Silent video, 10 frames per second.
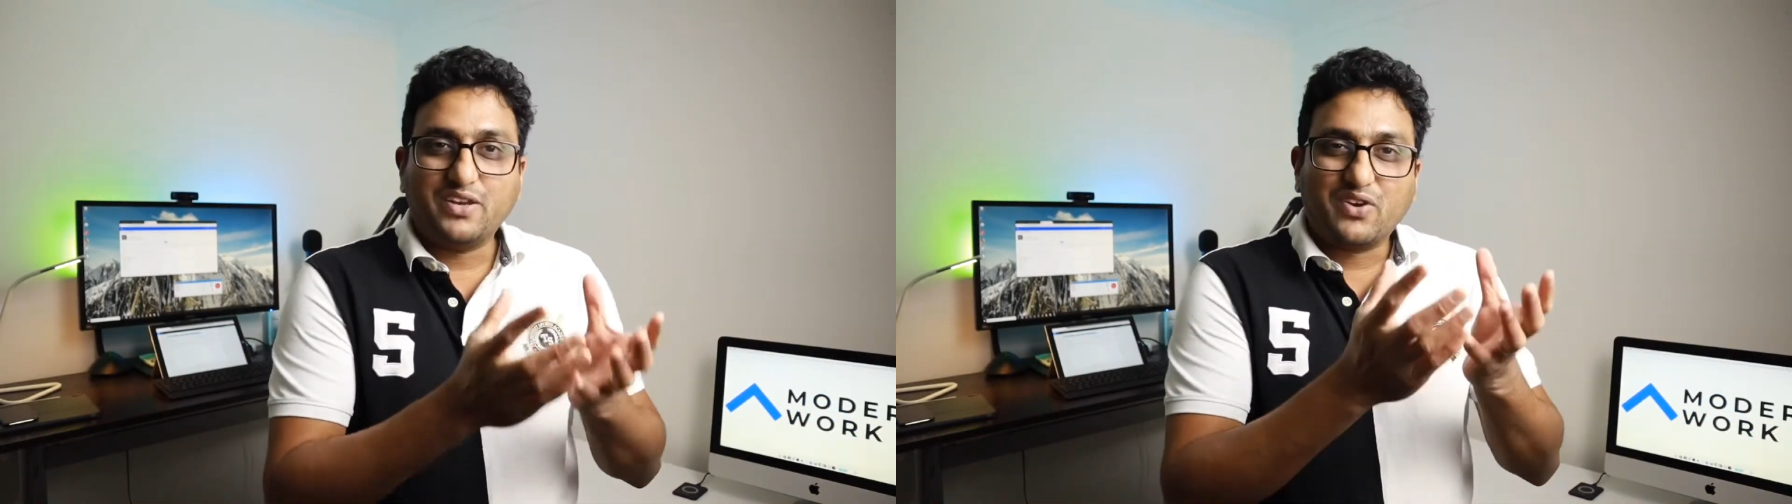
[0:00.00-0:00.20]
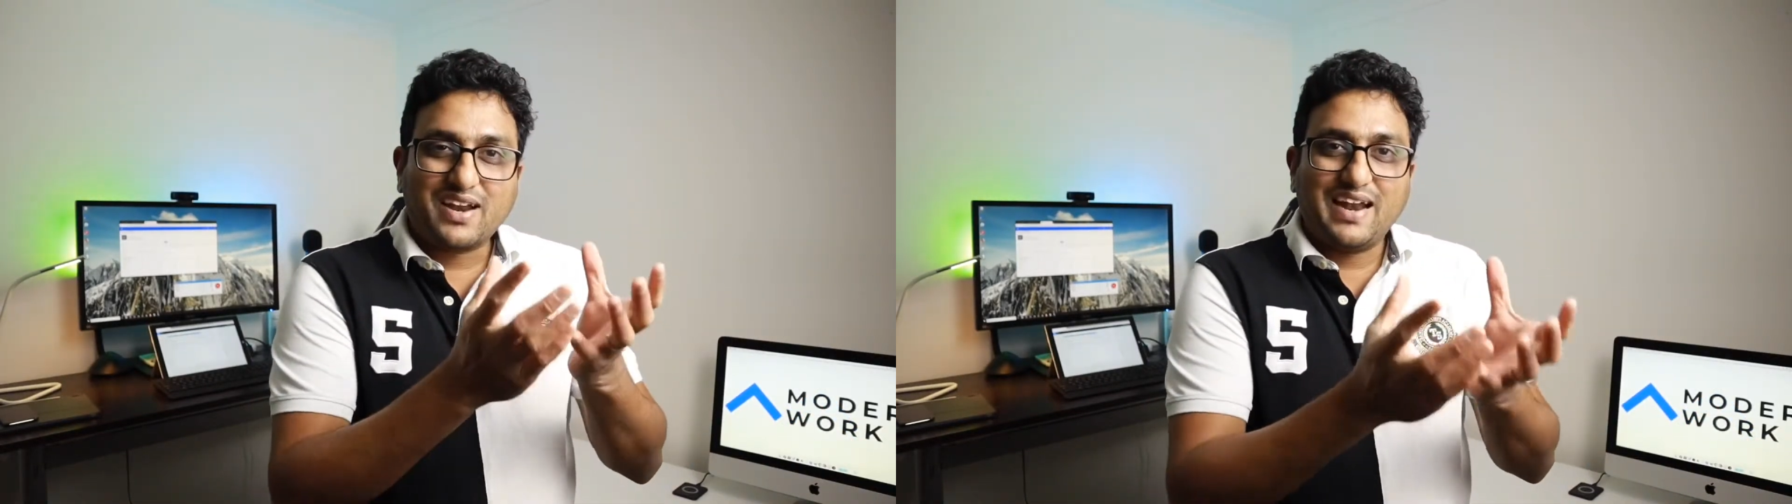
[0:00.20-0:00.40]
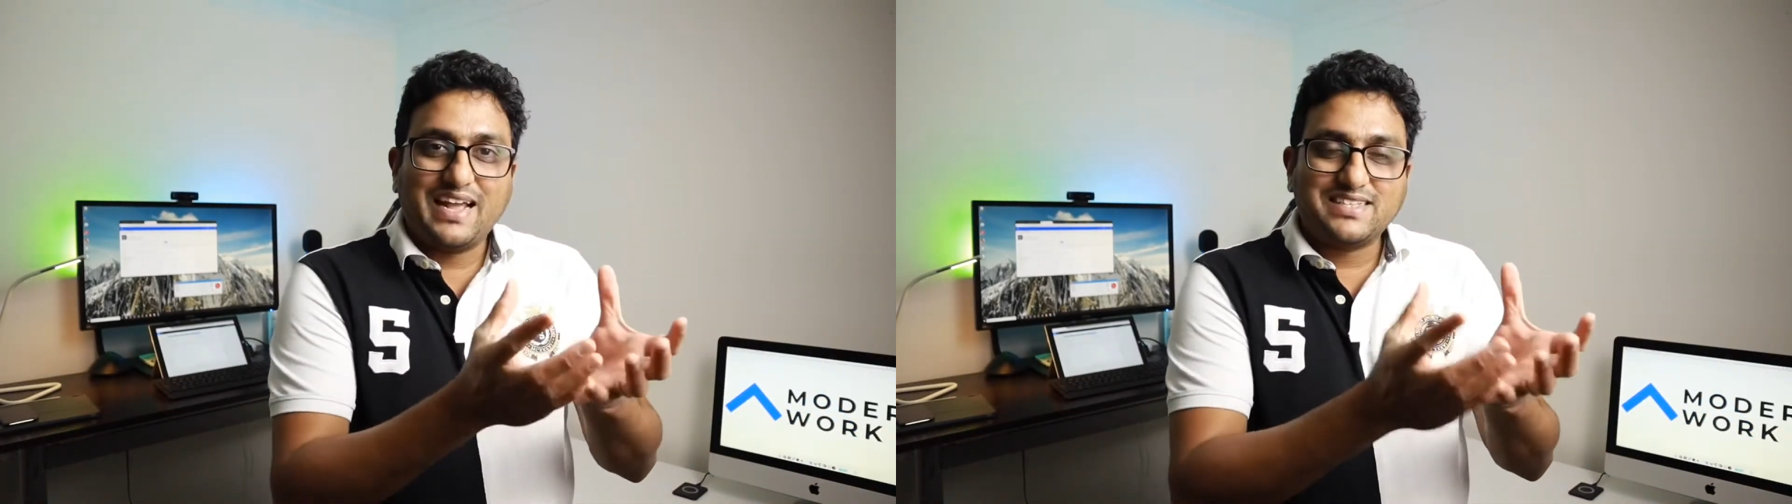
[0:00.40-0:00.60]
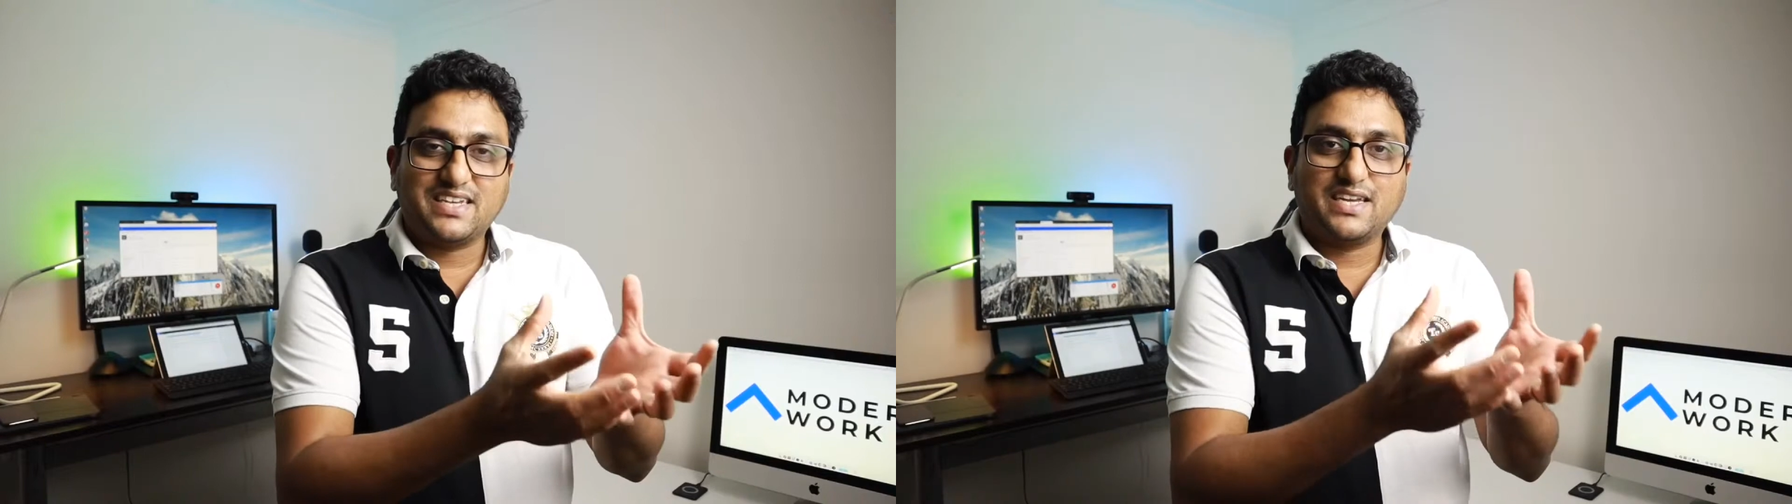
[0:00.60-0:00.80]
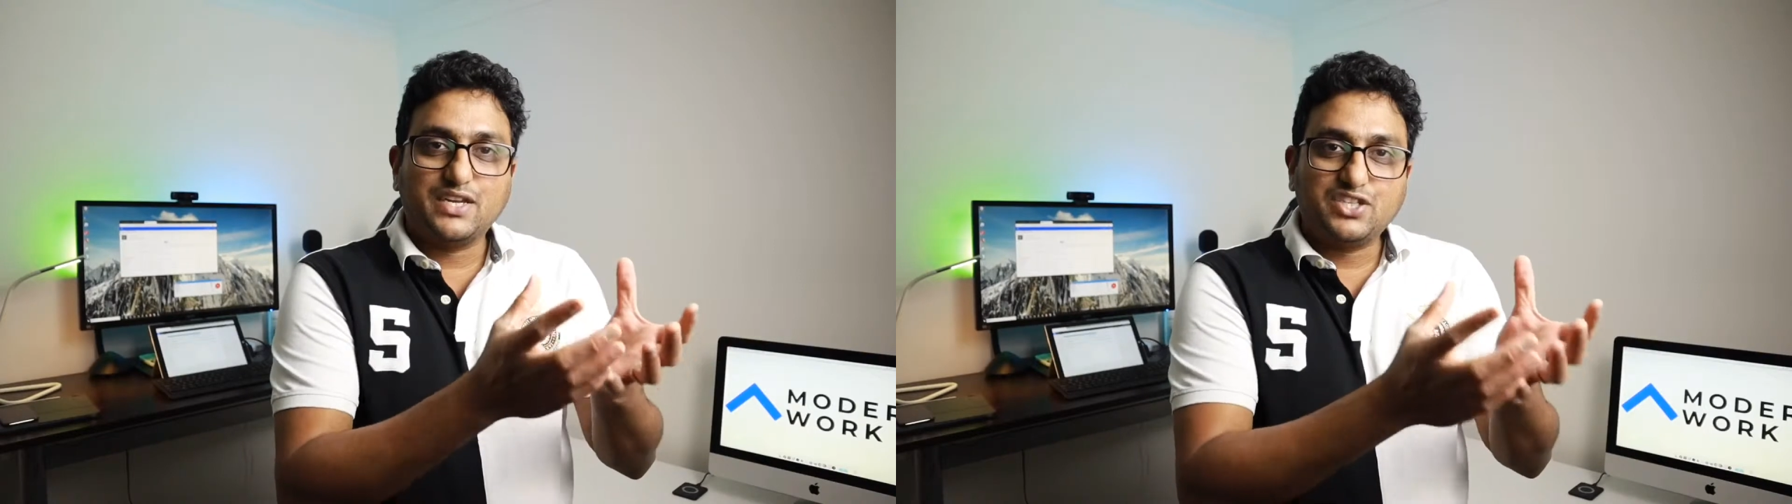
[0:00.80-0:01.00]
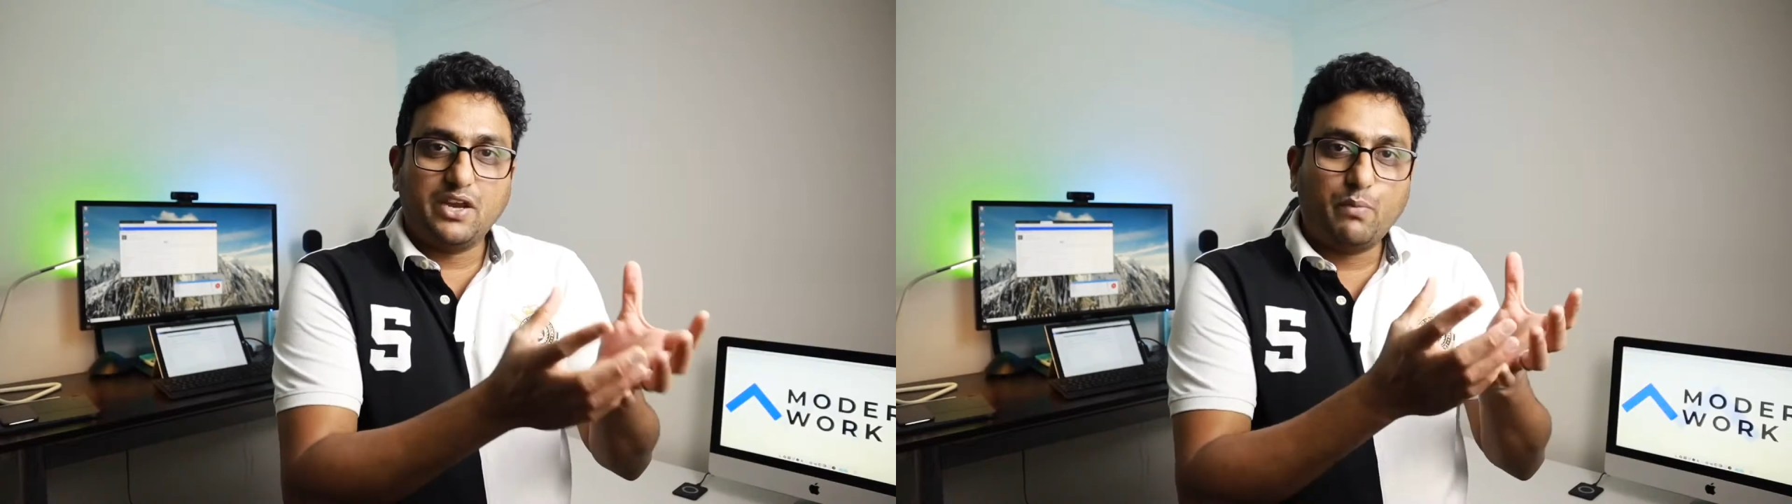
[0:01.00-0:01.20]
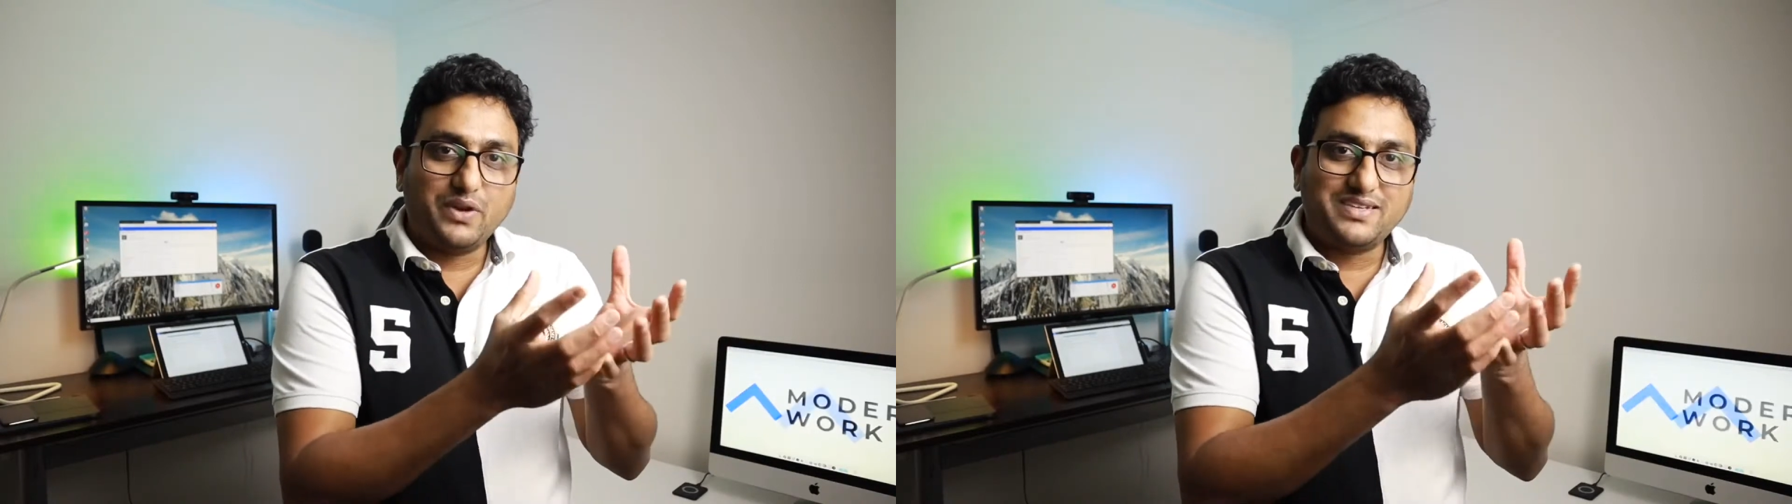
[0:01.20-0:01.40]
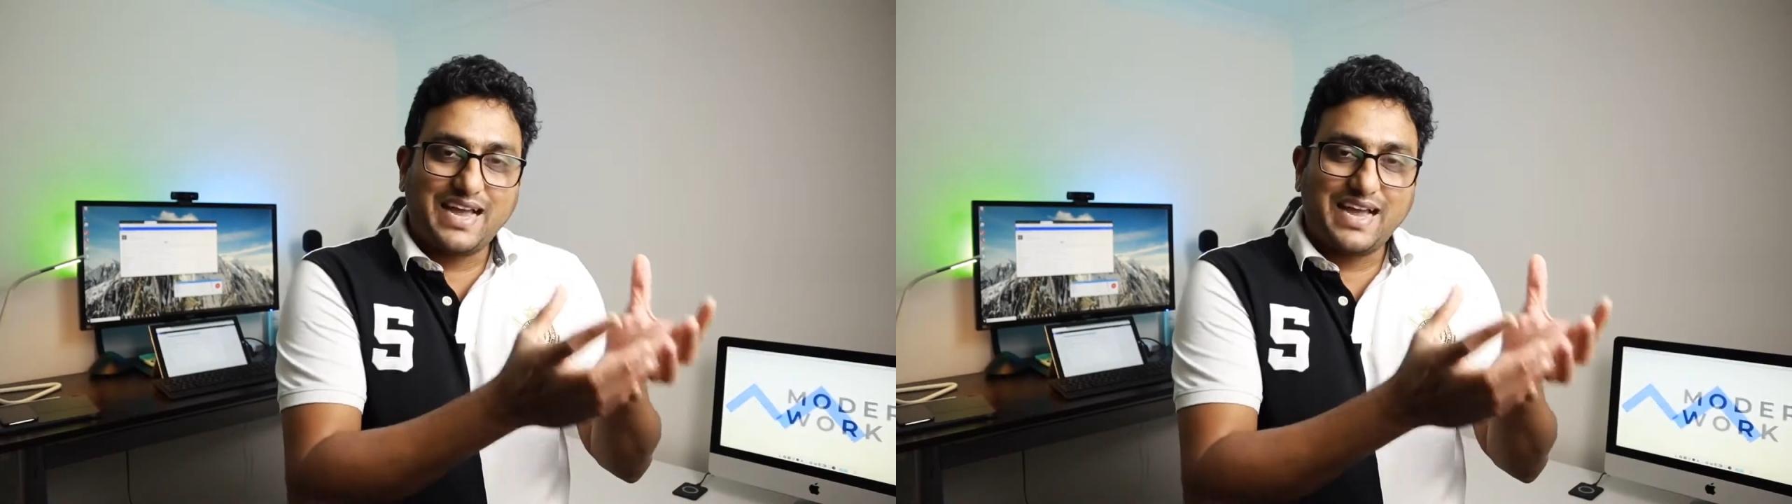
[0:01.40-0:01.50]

your classic SharePoint